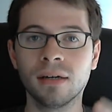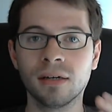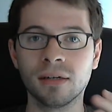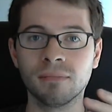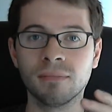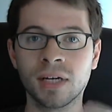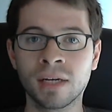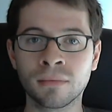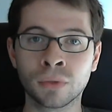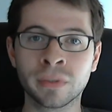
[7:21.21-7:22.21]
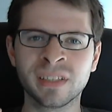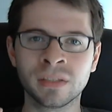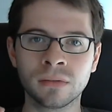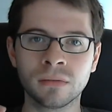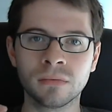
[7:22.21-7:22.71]
I'm going
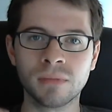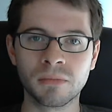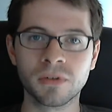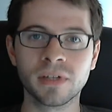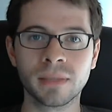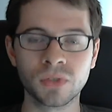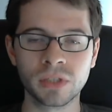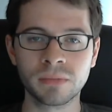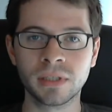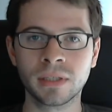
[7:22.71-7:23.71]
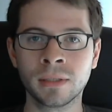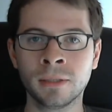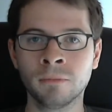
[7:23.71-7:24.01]
to remember that I'm dreaming,